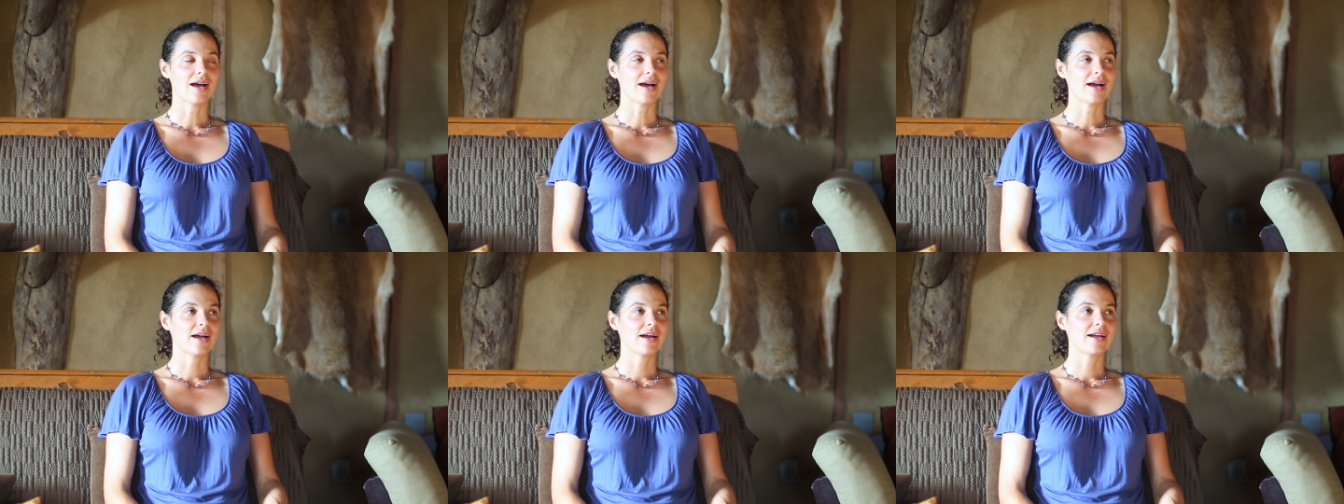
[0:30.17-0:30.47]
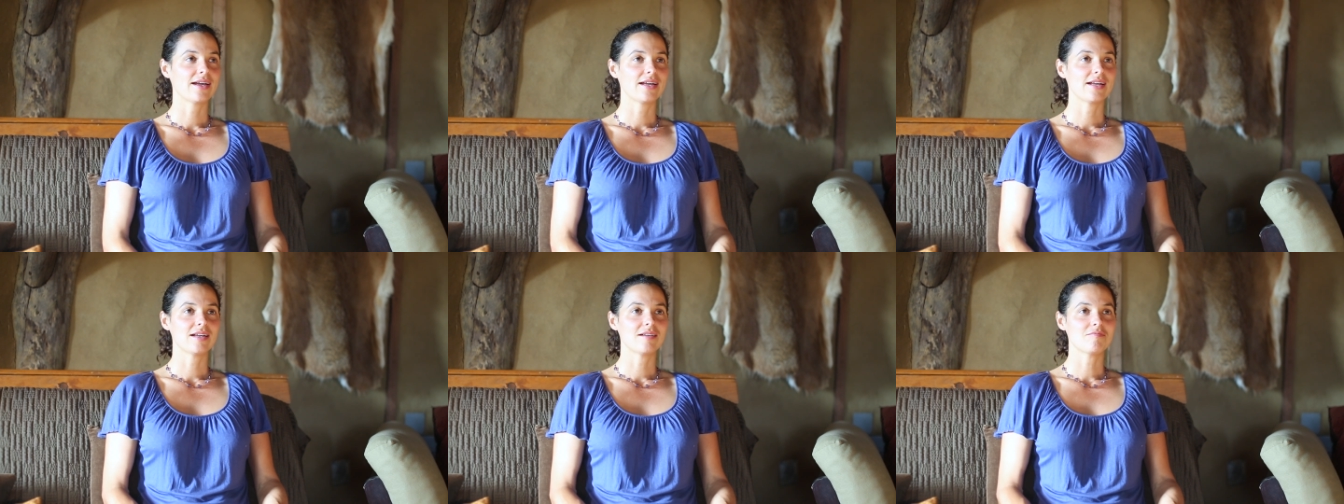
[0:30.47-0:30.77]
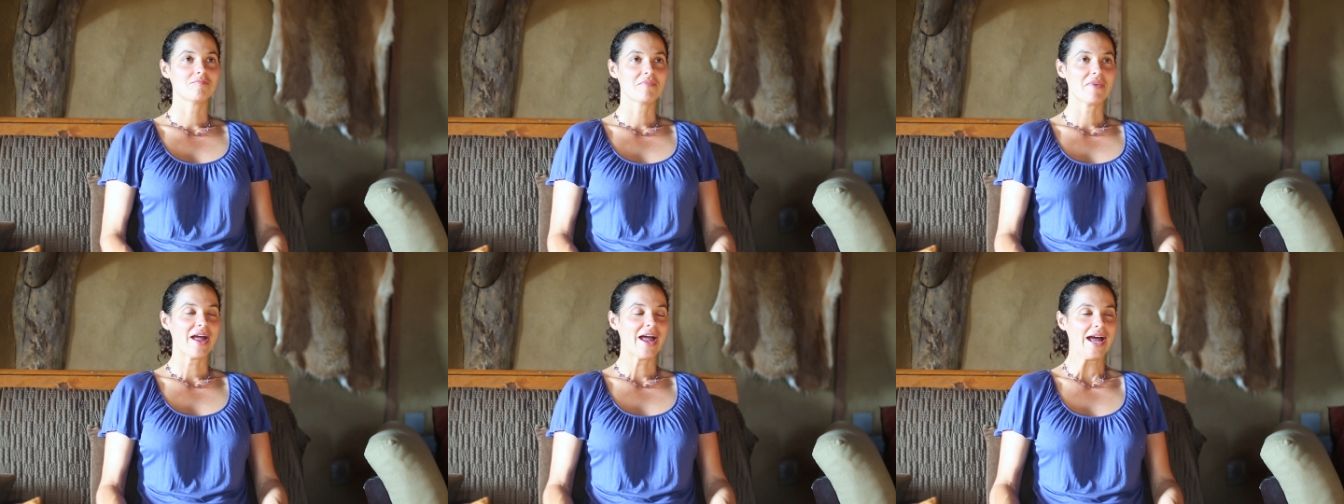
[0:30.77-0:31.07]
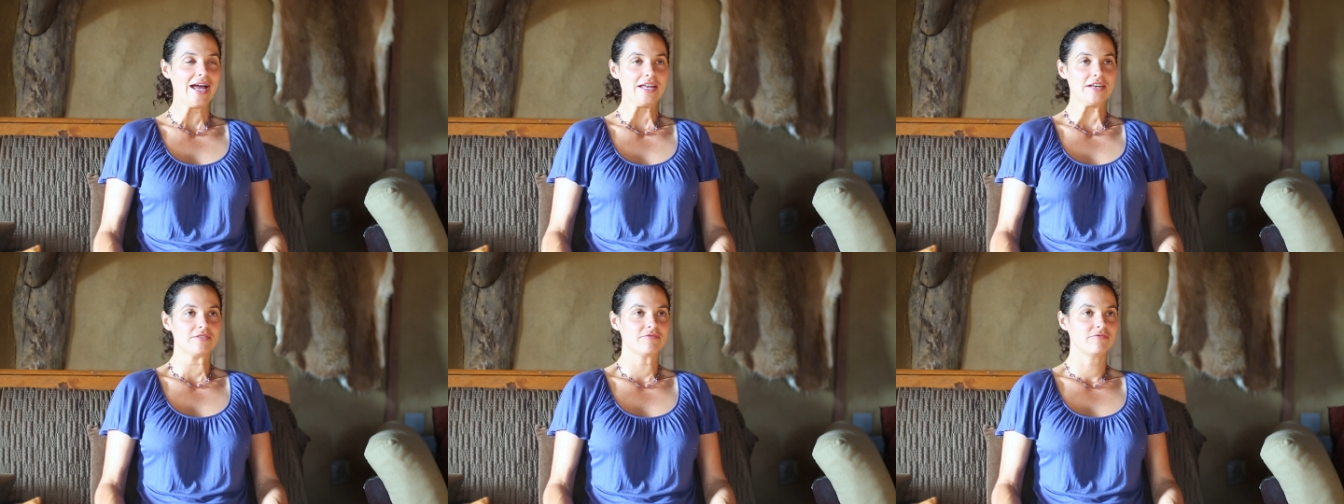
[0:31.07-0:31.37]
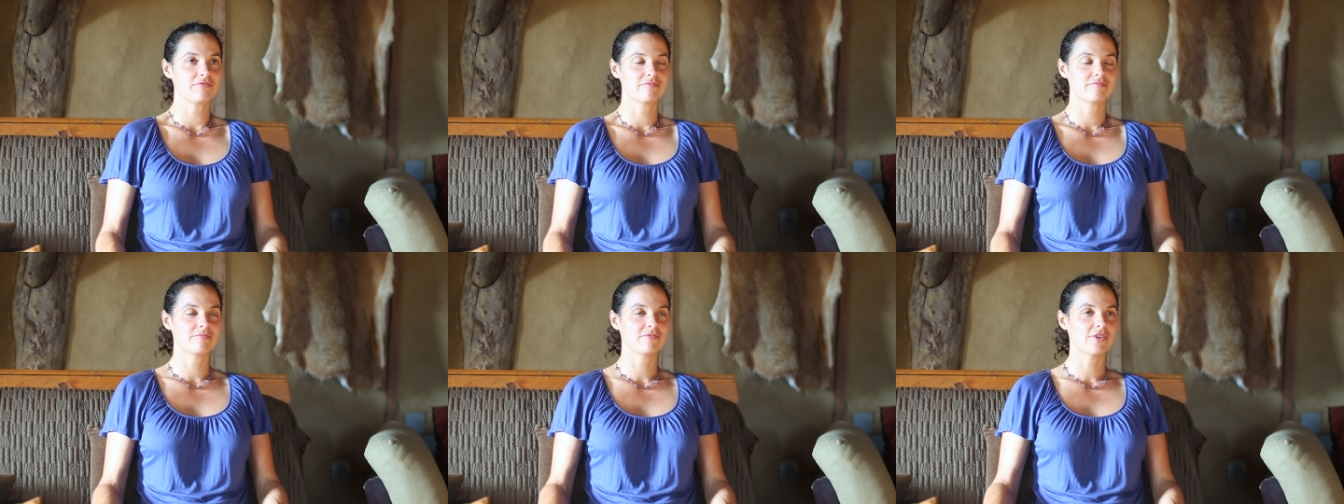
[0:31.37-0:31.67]
I had
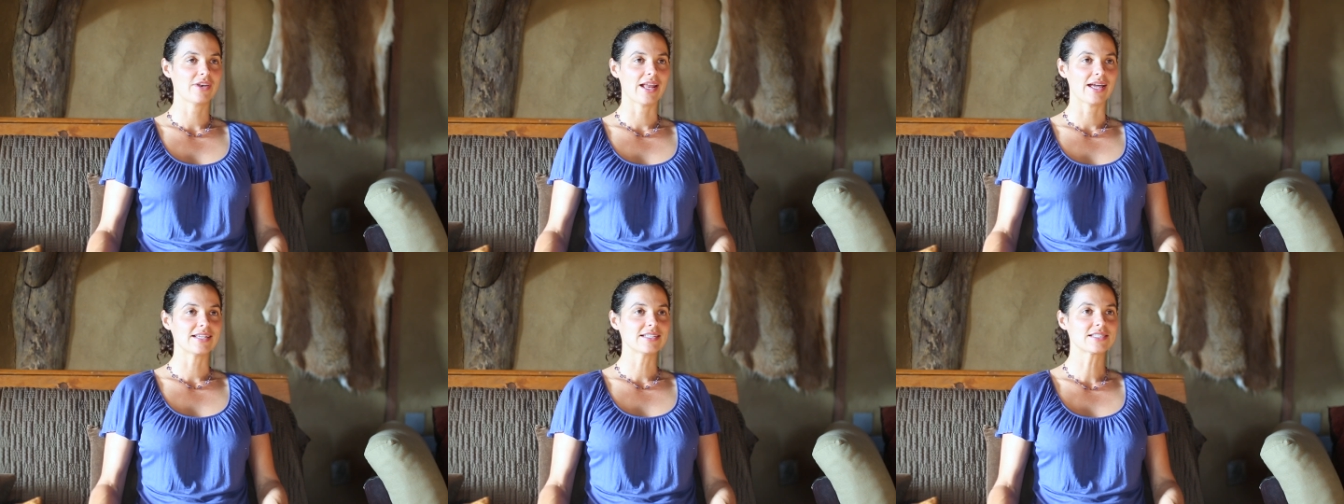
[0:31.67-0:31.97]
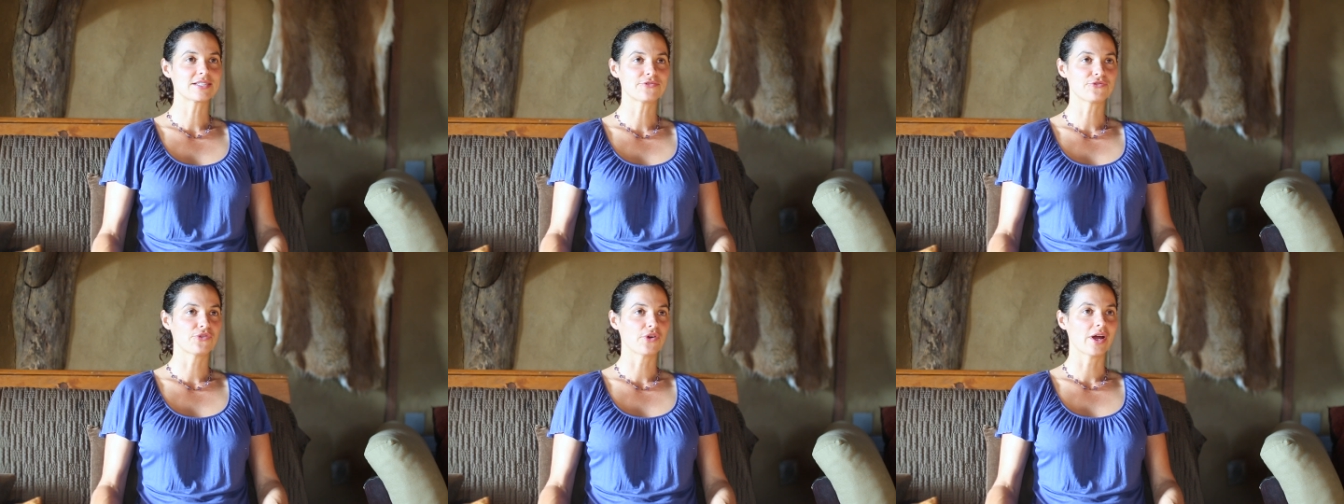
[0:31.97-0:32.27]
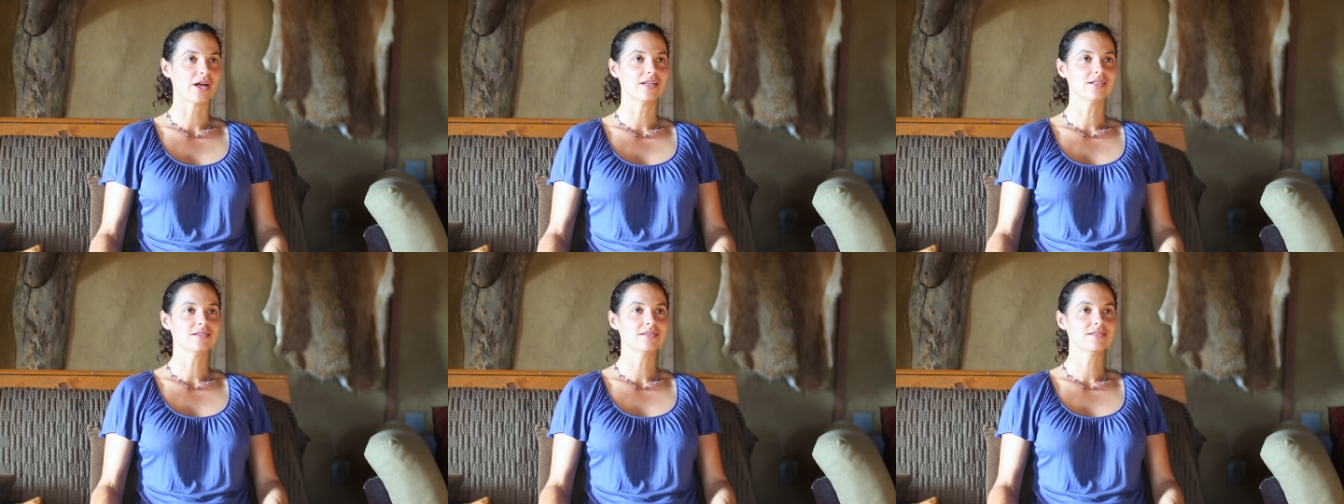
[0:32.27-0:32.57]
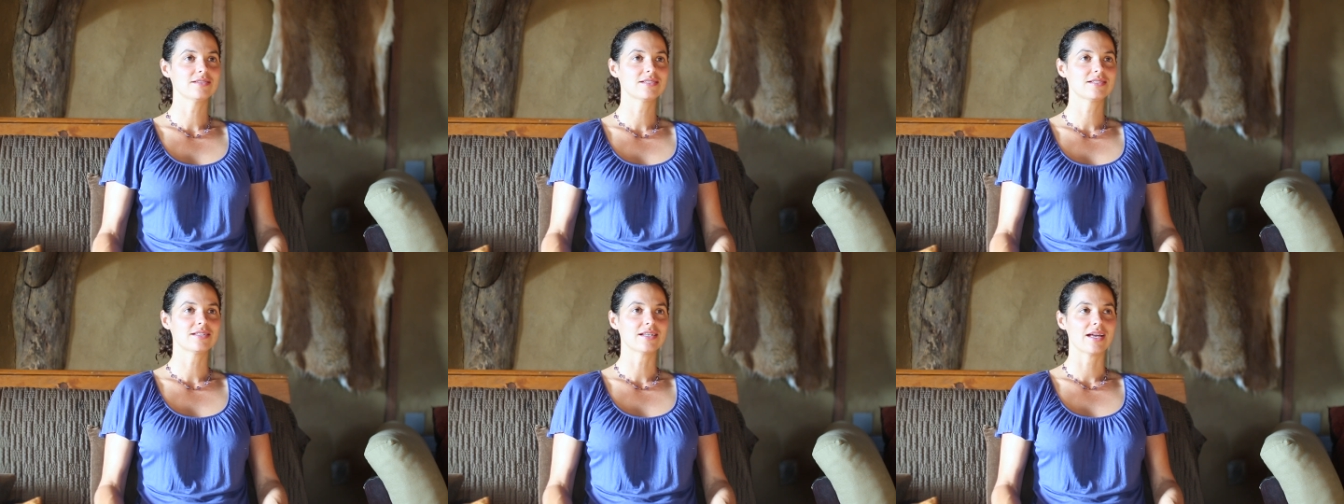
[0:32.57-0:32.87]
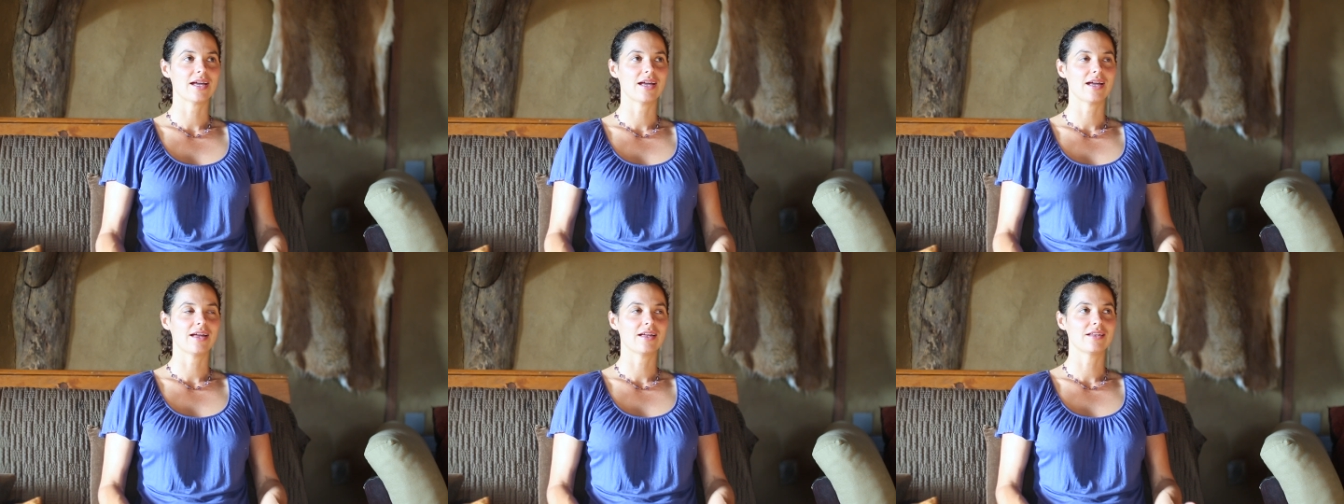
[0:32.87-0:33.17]
nice friends
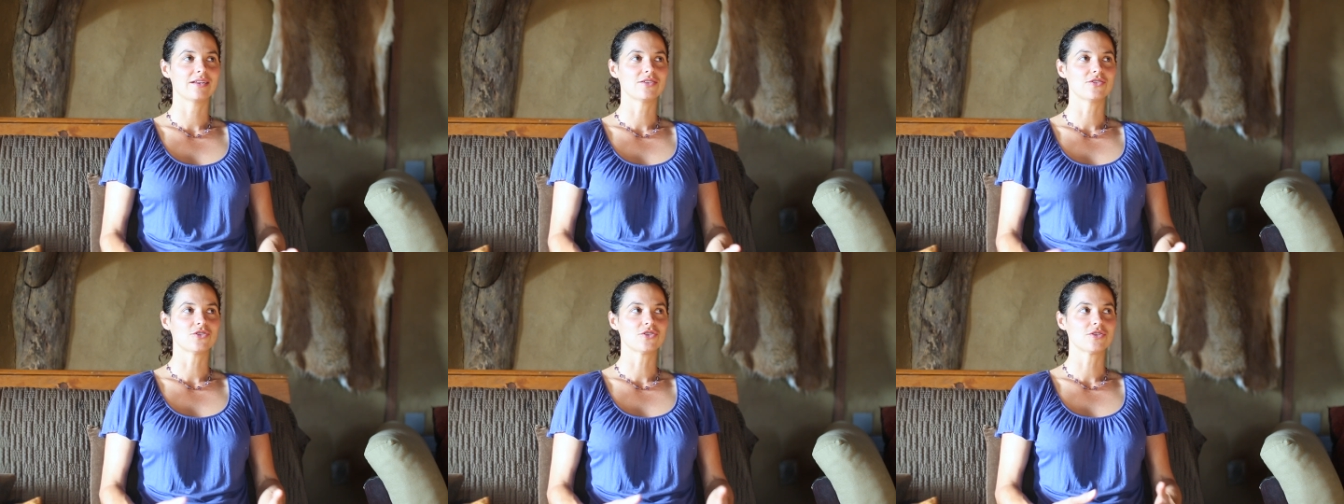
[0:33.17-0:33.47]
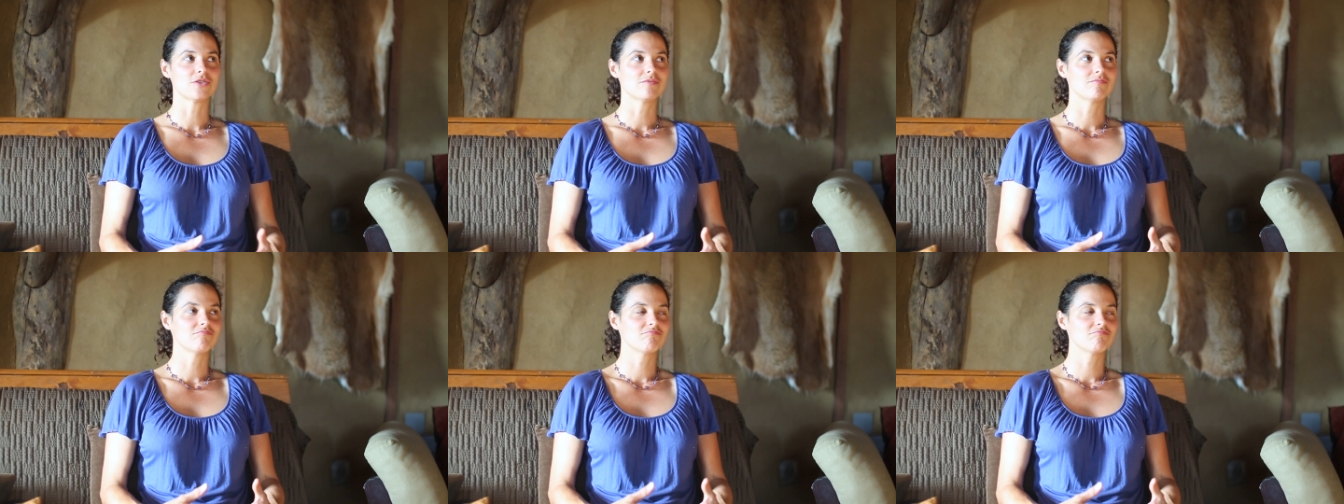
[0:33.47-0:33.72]
and